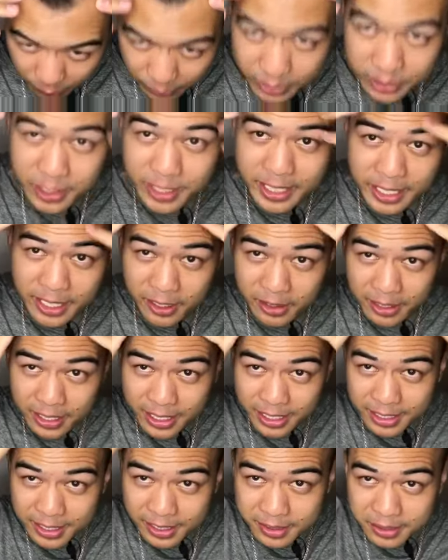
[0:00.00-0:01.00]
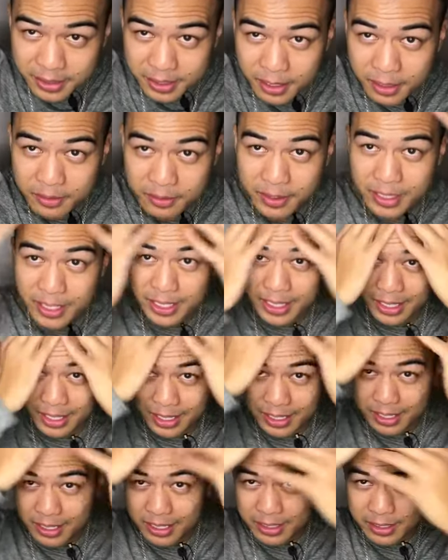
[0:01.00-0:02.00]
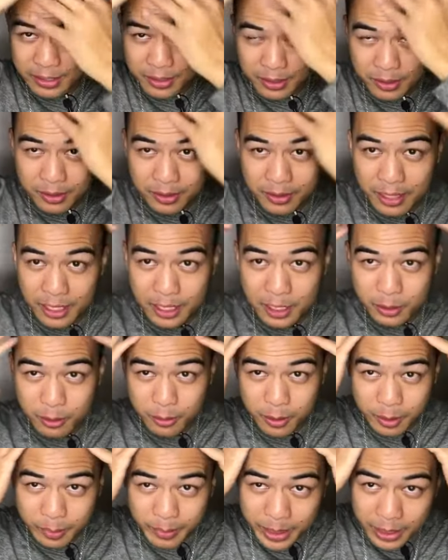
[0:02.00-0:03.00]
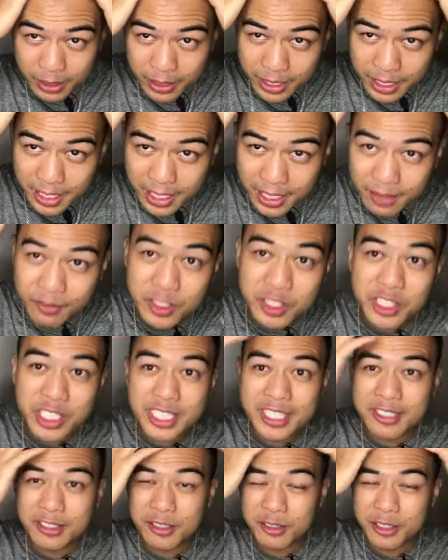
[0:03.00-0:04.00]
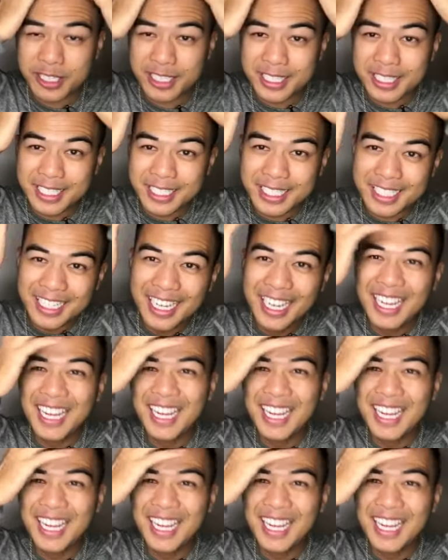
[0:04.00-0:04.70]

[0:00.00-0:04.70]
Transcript: receding hairline and stuff. So I don't want to be looking like Vegeta or anything.